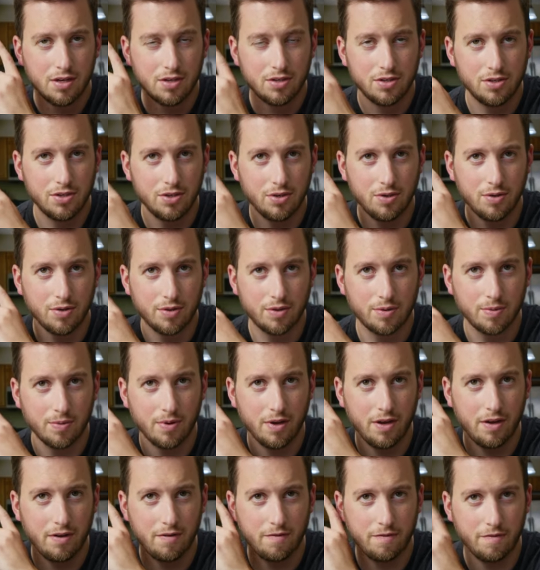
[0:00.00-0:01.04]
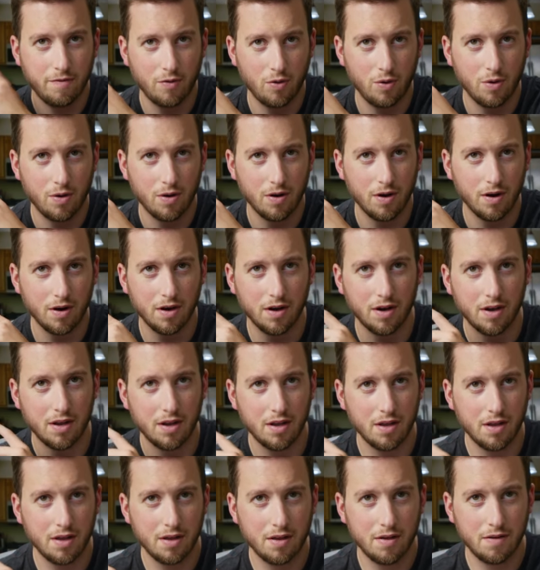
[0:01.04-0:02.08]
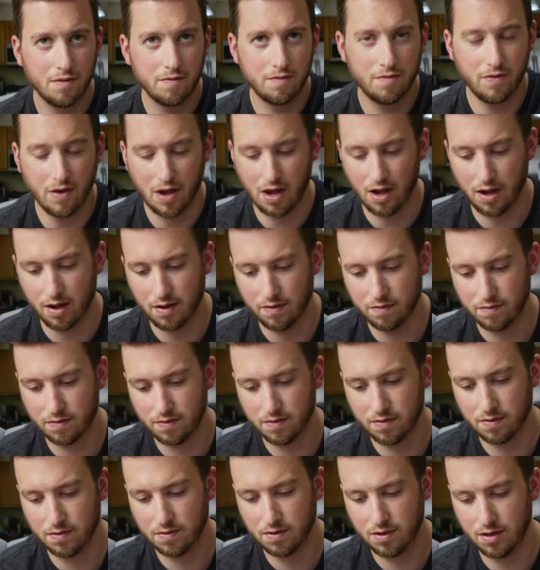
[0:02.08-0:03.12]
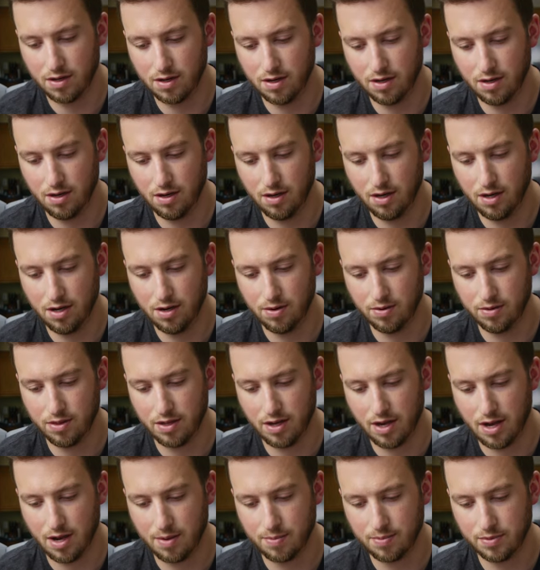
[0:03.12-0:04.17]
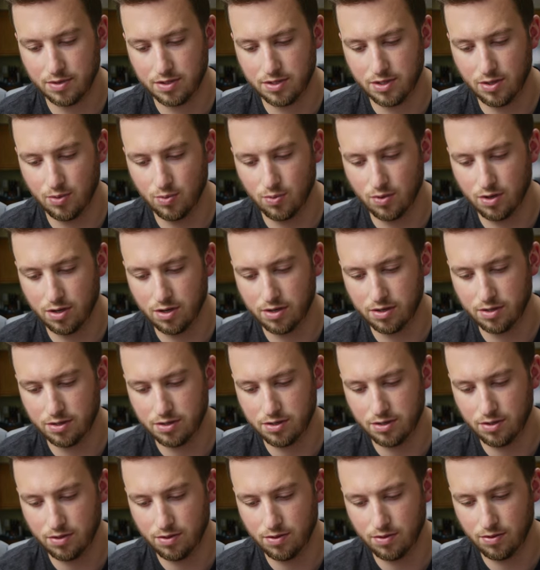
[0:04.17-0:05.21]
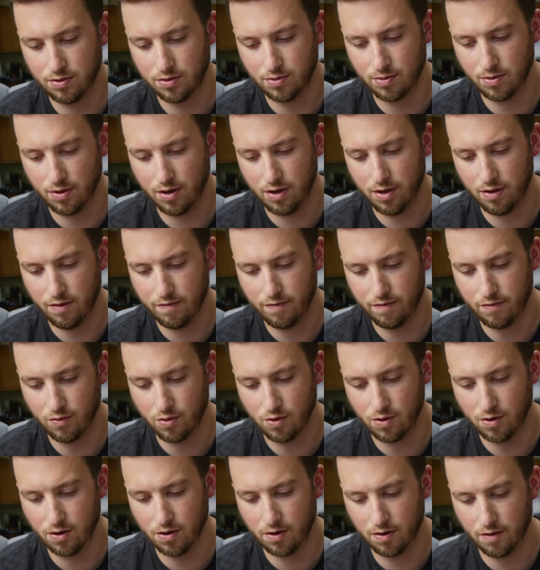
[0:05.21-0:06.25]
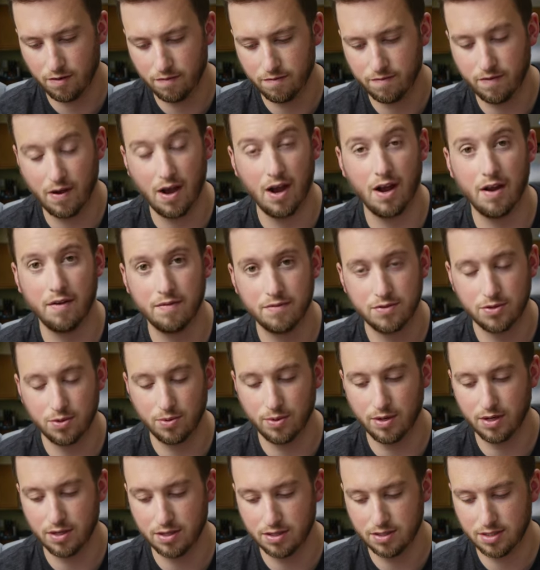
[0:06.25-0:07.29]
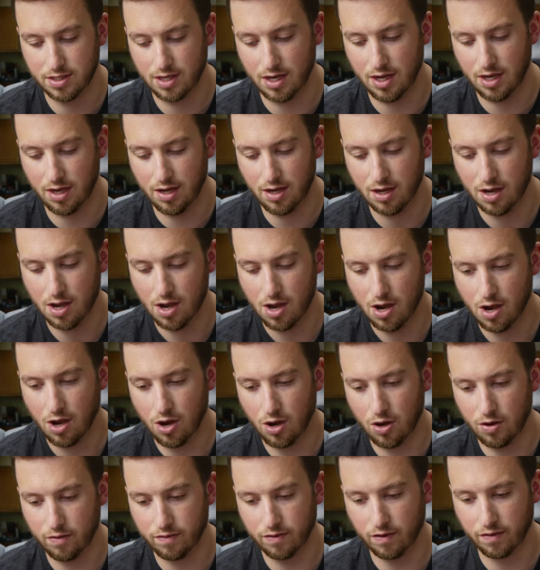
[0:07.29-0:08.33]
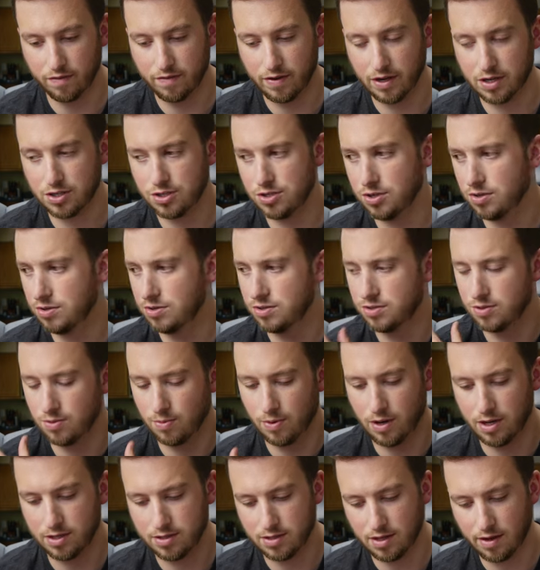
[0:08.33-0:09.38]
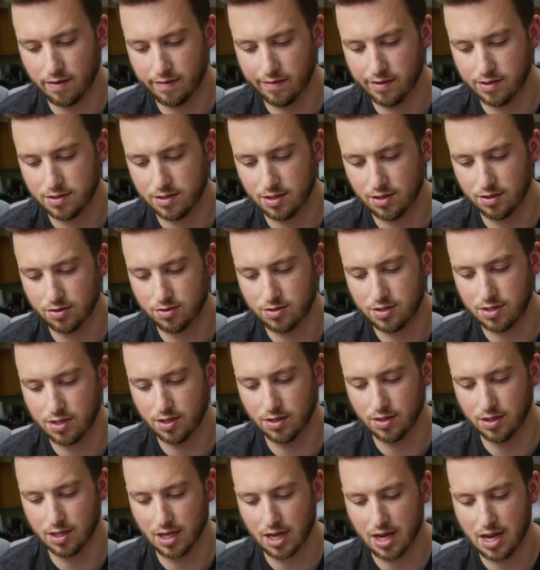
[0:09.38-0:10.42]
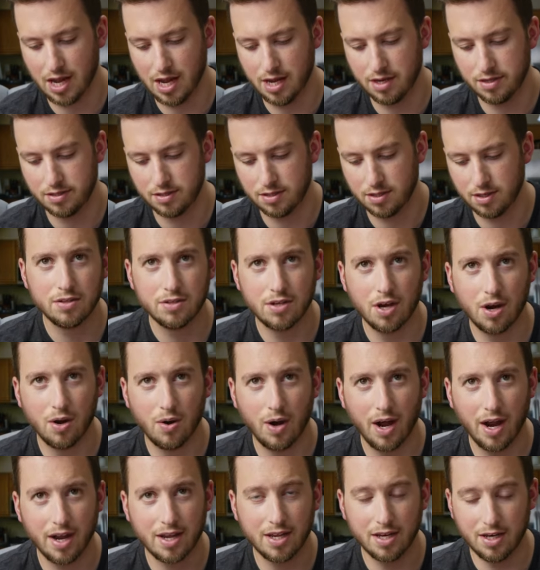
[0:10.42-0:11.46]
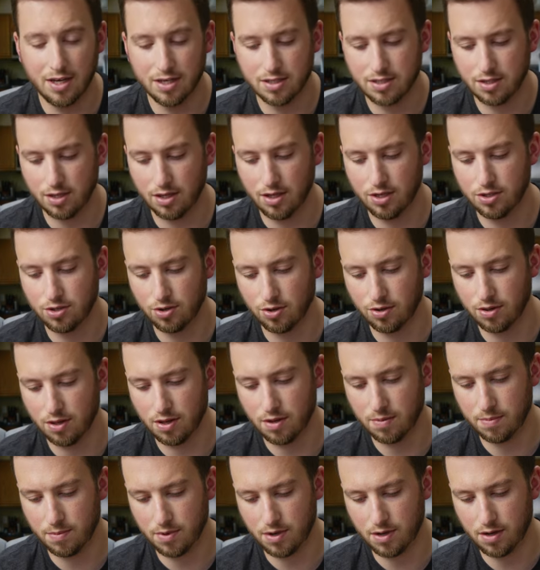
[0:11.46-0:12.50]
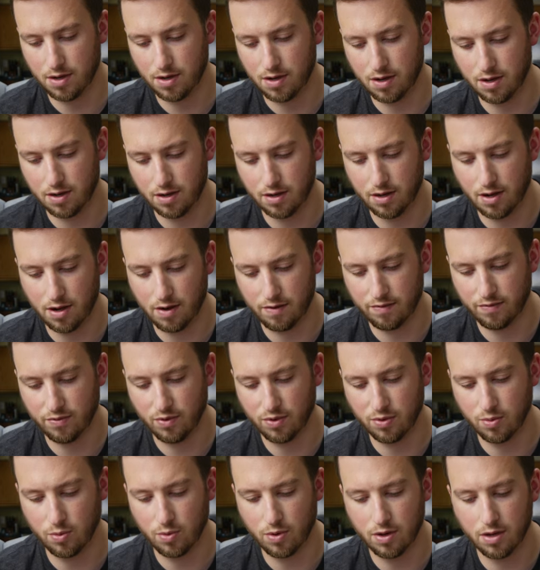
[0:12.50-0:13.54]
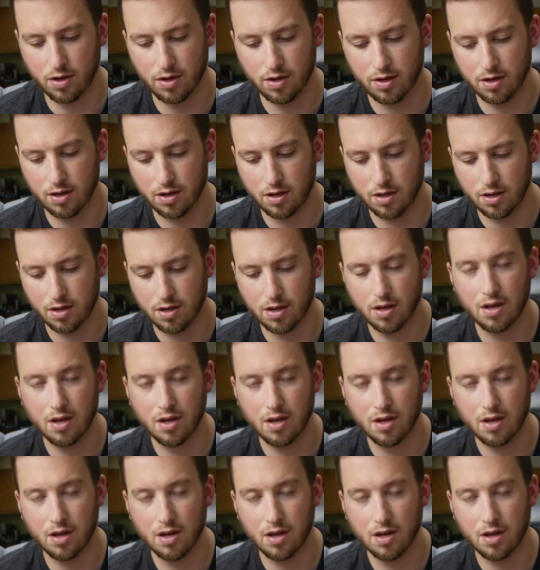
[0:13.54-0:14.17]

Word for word: two, three, four, five. And here on the app, we see one, two, three, four, five. So we can see all of our fixtures. The rest obviously are still in the case. So I can easily turn them on and off with one